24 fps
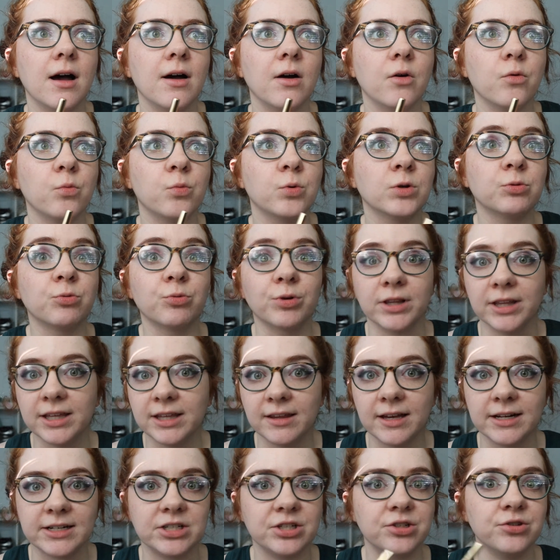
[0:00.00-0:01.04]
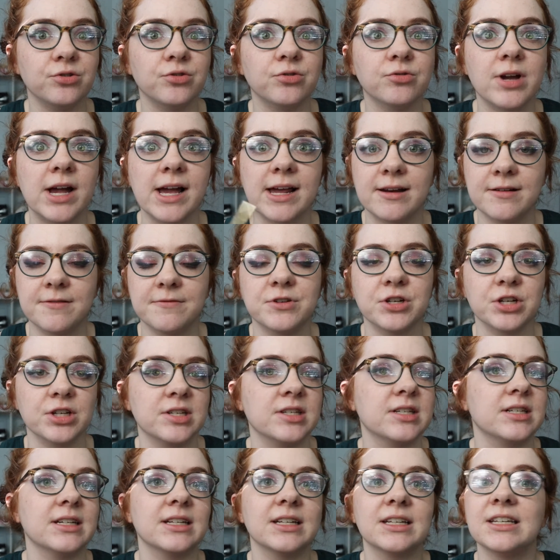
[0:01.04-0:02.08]
would really like to kind of
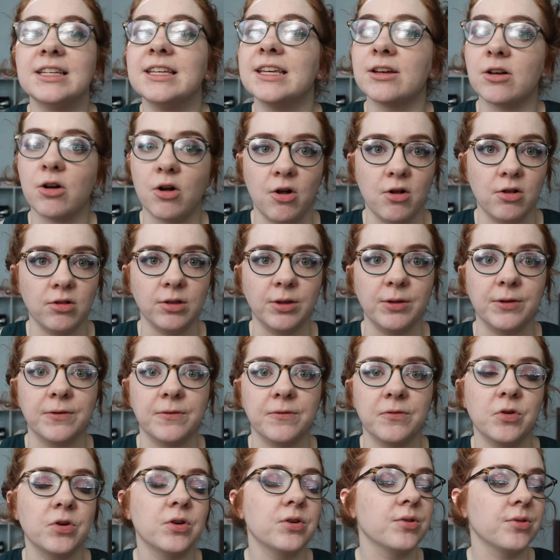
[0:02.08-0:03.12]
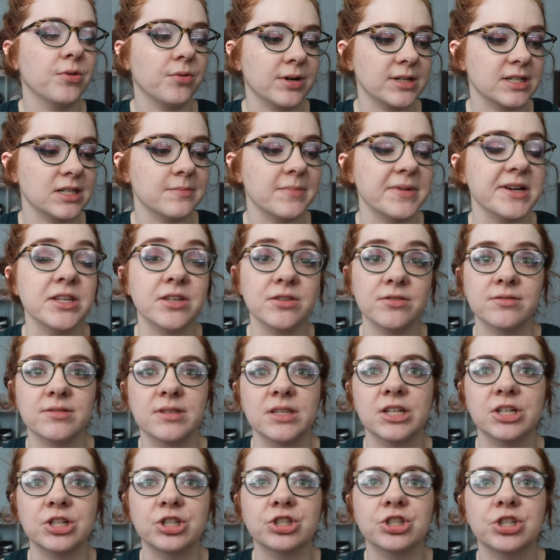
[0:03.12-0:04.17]
just get all of the rest of my
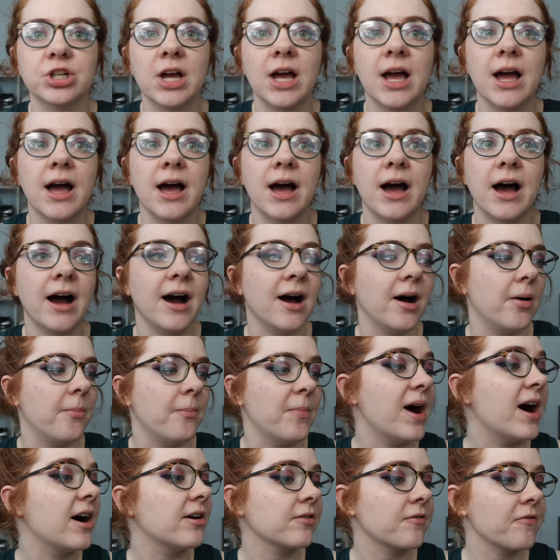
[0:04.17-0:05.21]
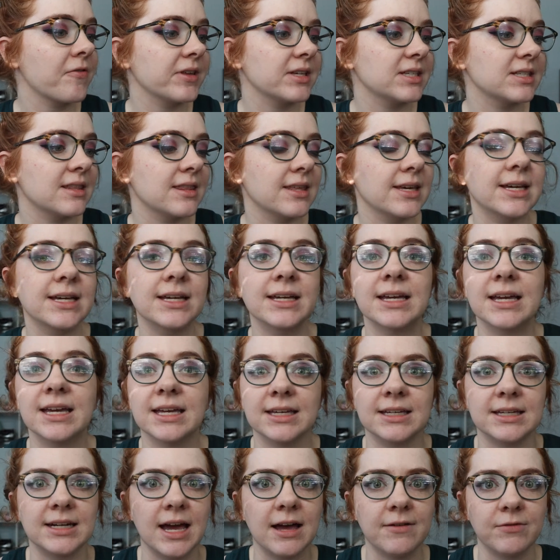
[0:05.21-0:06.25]
usage out of this thing
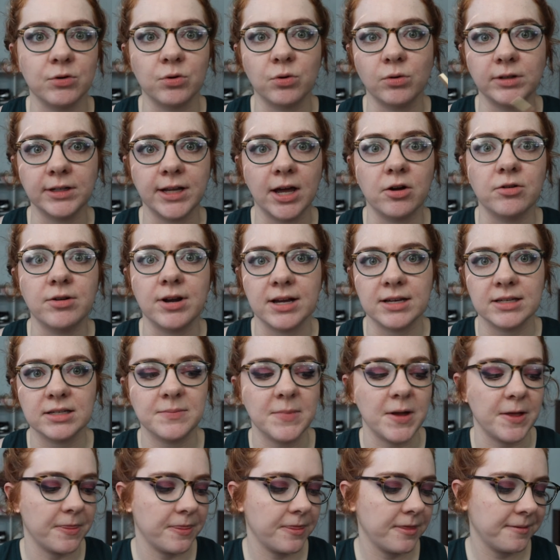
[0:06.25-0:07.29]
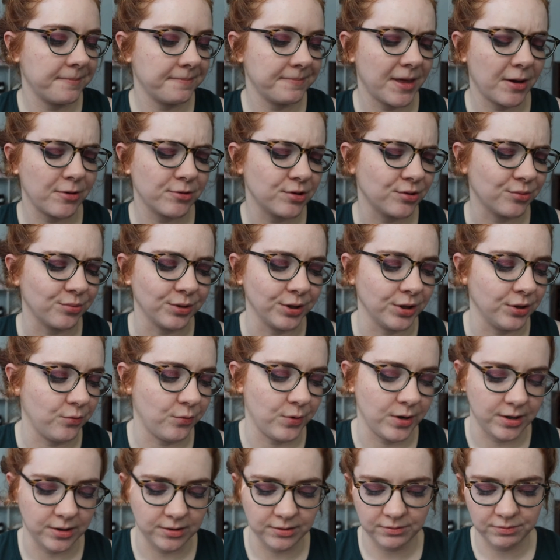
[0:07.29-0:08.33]
and have it rolled out next month. That was a really
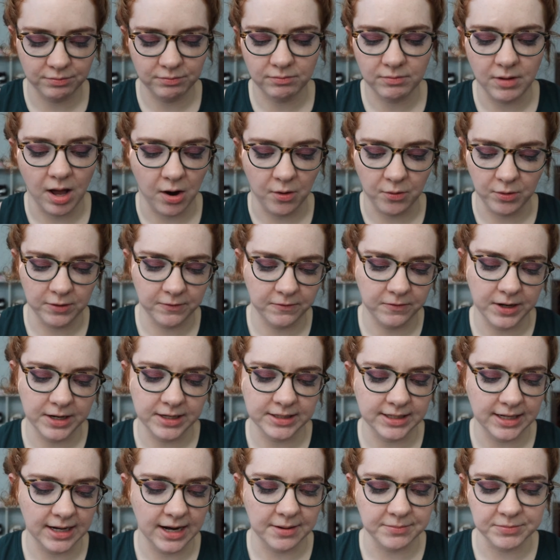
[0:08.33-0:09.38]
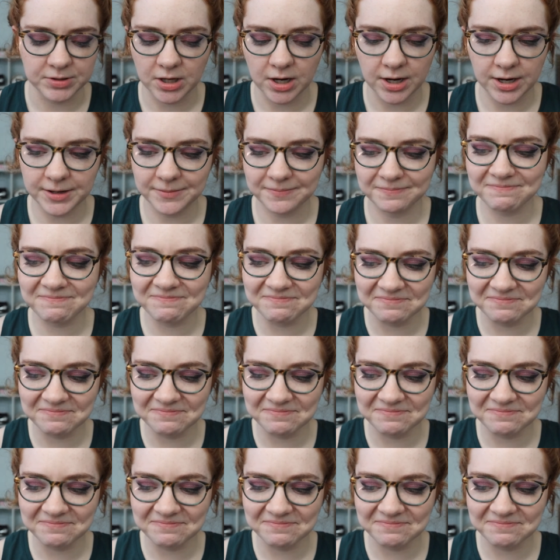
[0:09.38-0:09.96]
weird, awkward phrasing. I'm sorry.